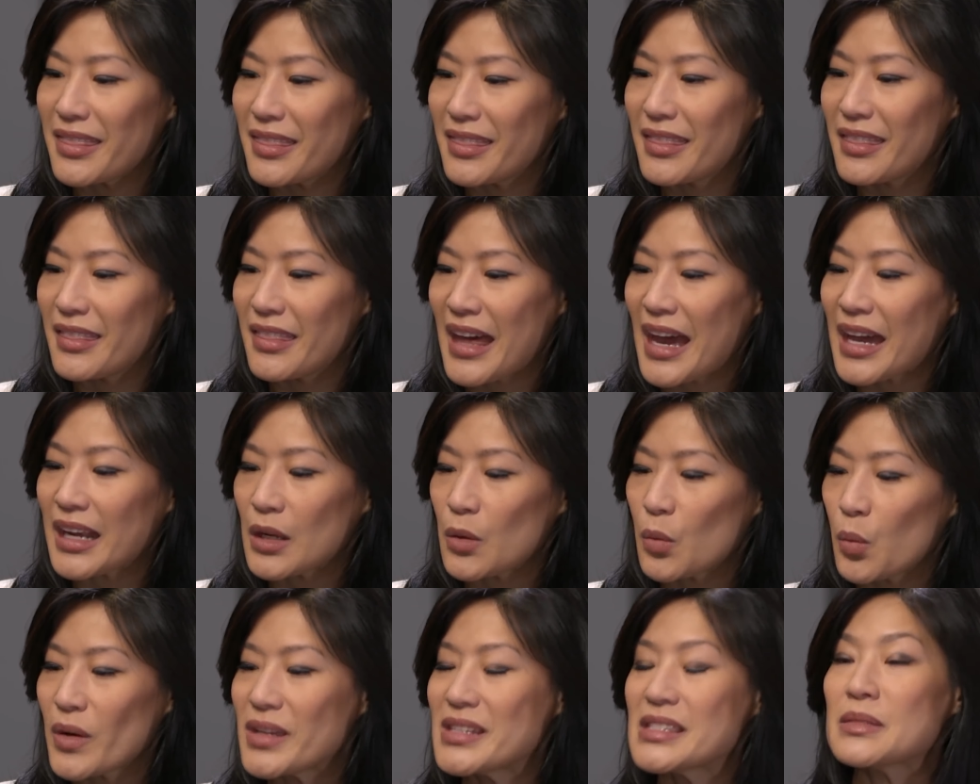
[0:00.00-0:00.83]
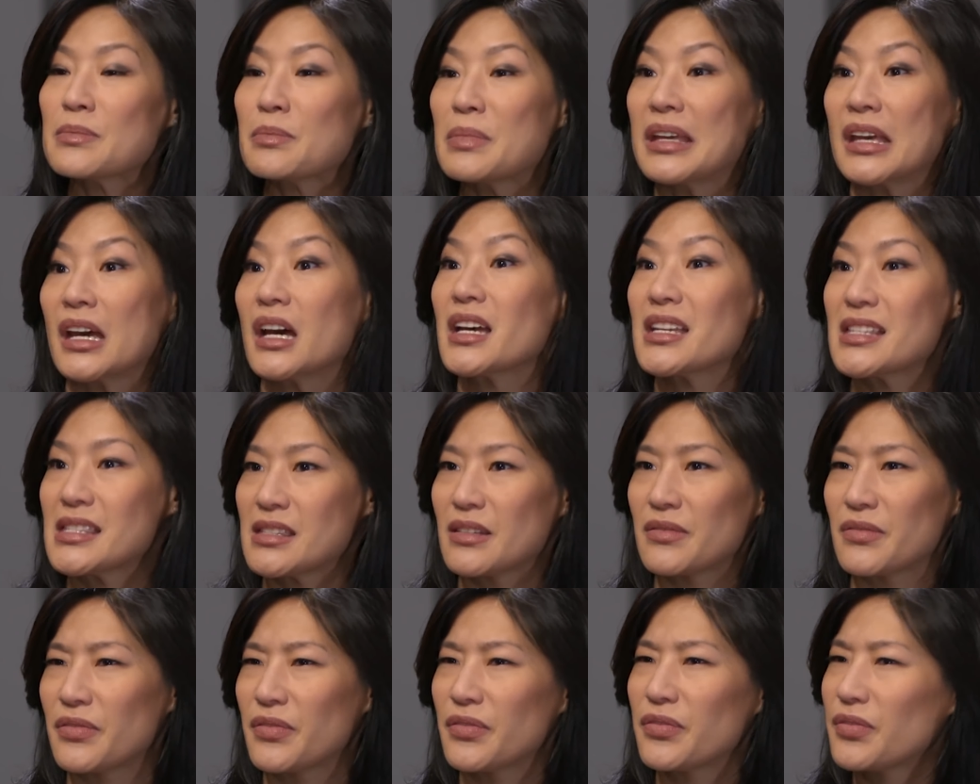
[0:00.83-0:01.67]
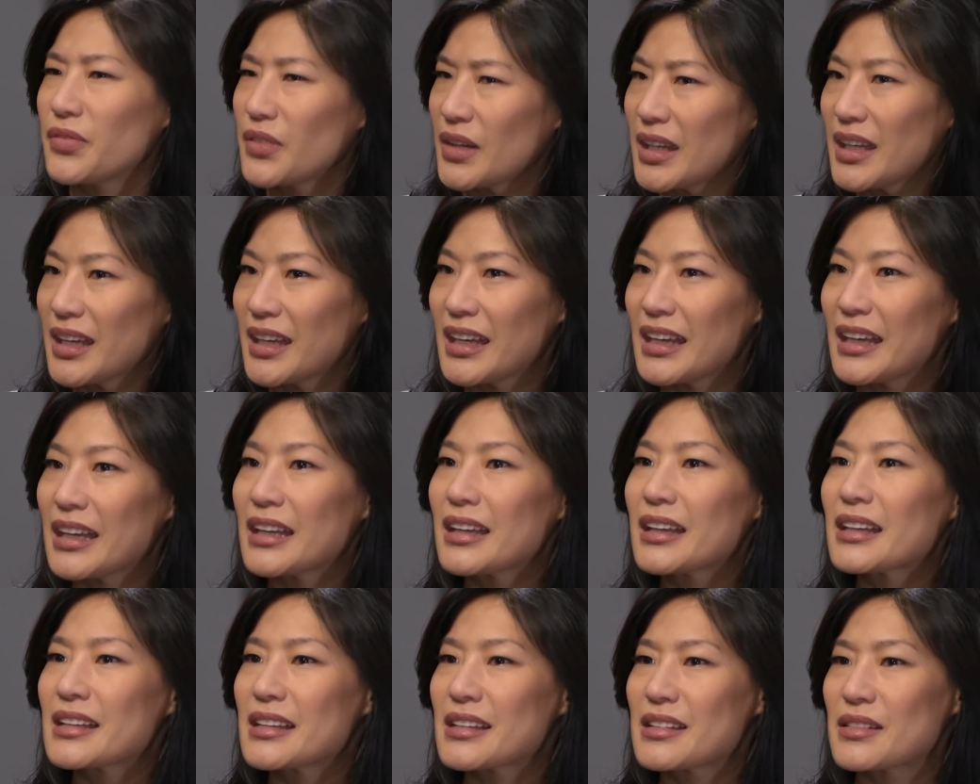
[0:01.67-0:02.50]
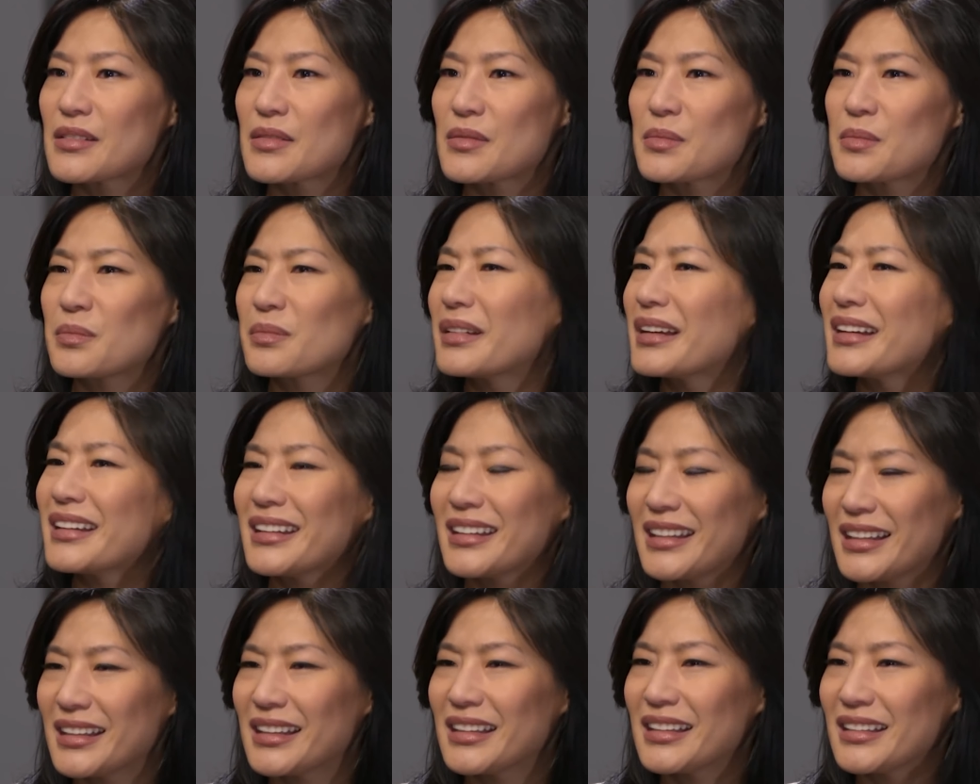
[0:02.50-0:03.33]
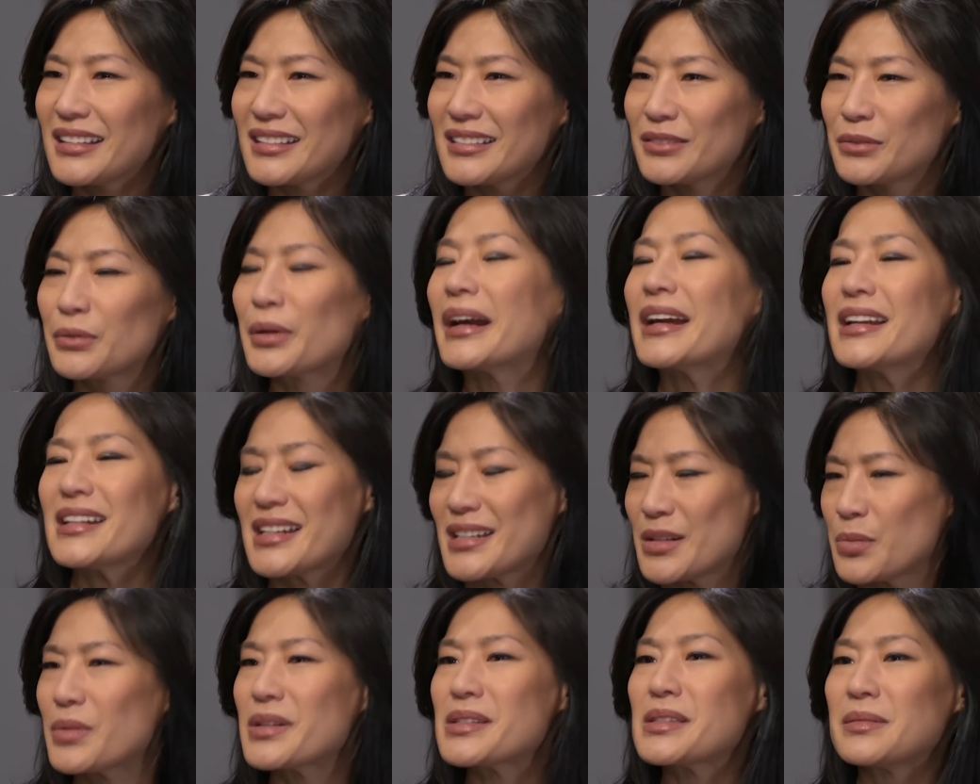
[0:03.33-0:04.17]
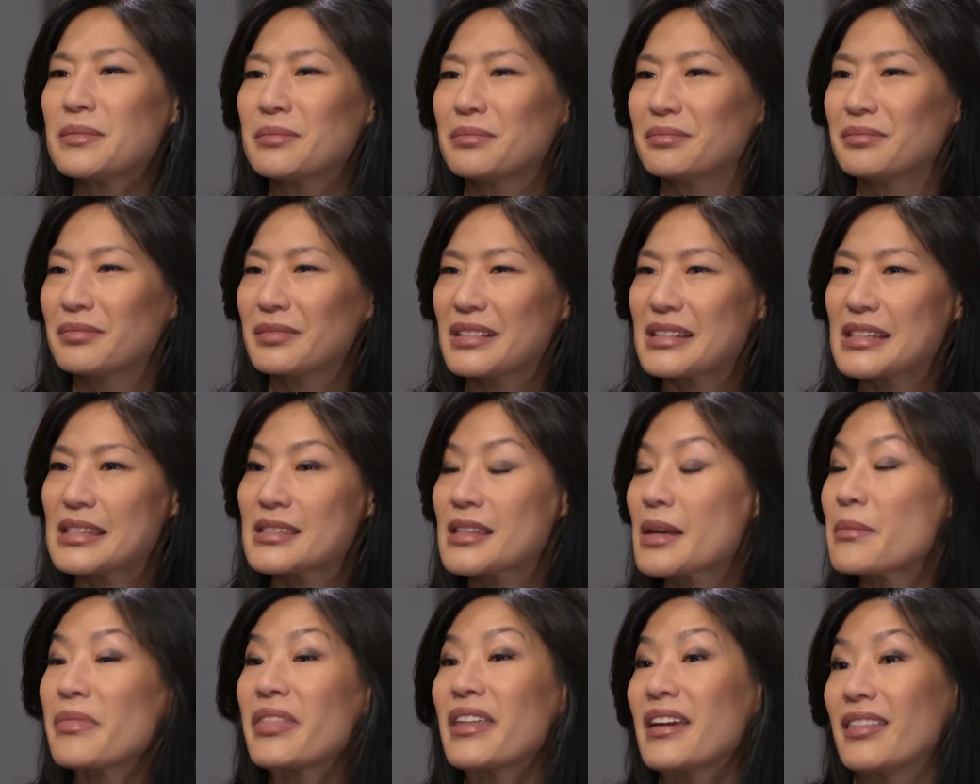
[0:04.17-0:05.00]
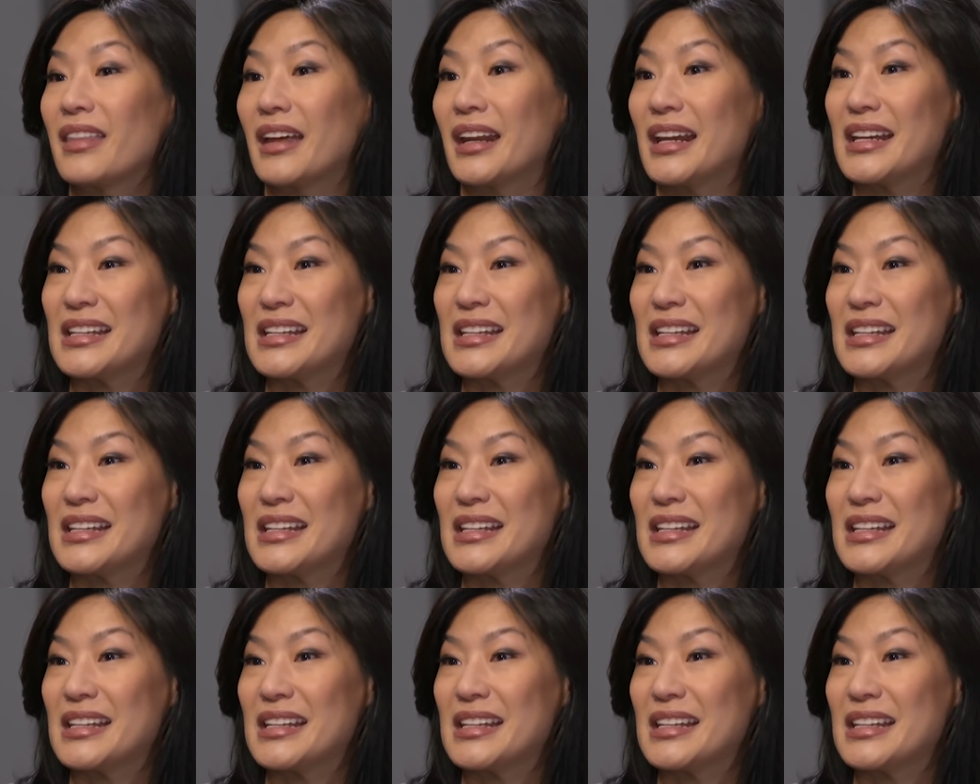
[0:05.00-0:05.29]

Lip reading: used her platform to do this, because this is not an easy thing. I can't imagine having a